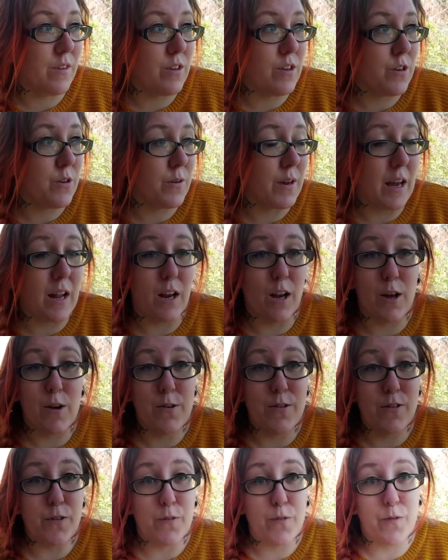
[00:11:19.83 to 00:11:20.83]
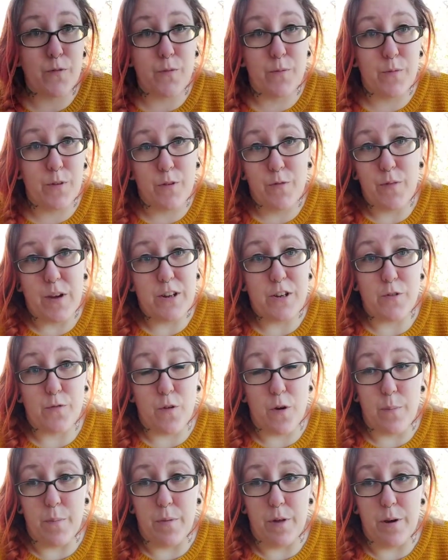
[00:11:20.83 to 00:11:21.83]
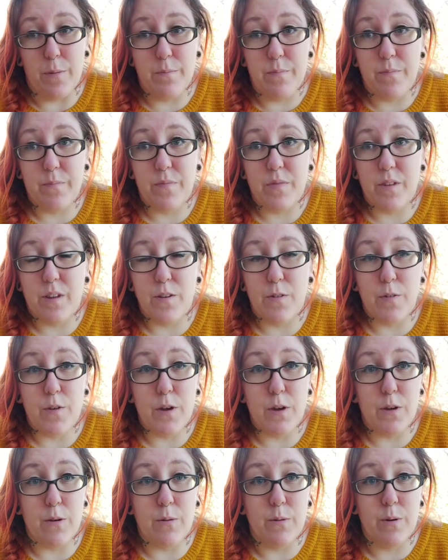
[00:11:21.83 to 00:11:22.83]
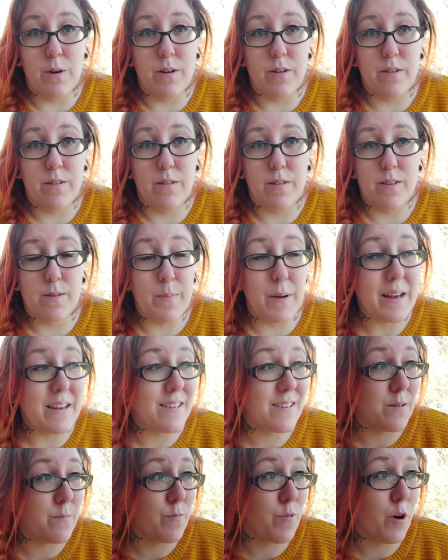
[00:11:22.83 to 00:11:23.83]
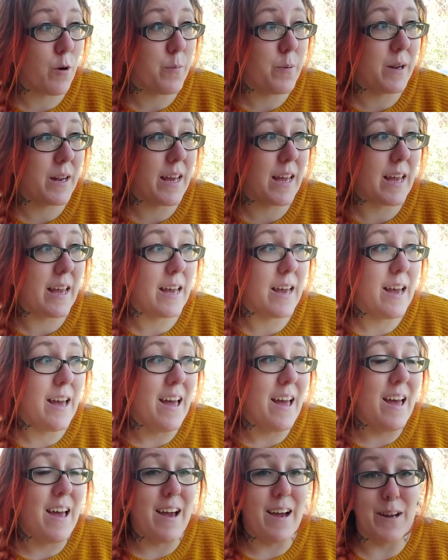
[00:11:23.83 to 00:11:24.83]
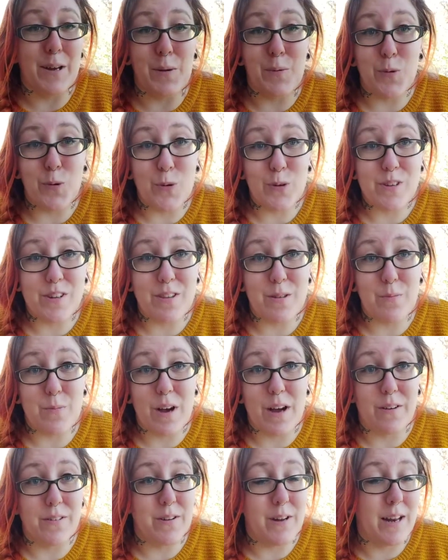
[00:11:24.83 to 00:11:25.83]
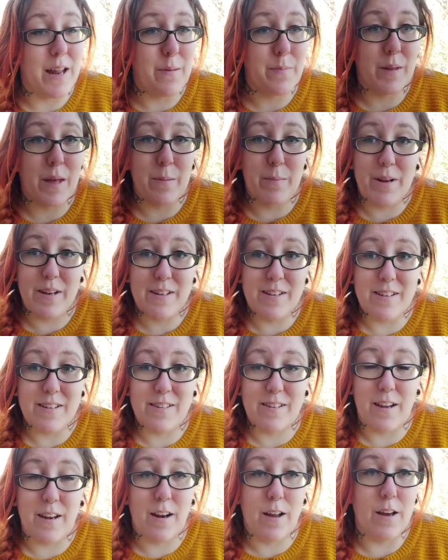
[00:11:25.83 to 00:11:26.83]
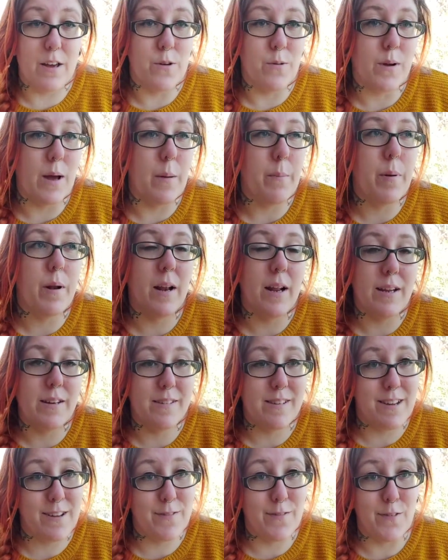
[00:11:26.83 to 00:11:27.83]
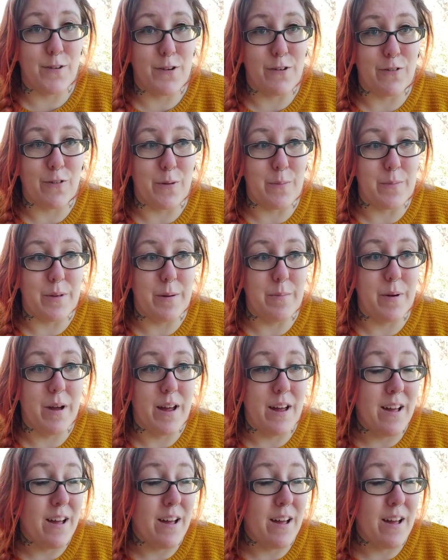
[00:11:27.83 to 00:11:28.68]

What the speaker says: You get loads of veg from them. If you space them properly and you water them well and you let them get plenty of sunlight, you'll get plenty of food from them.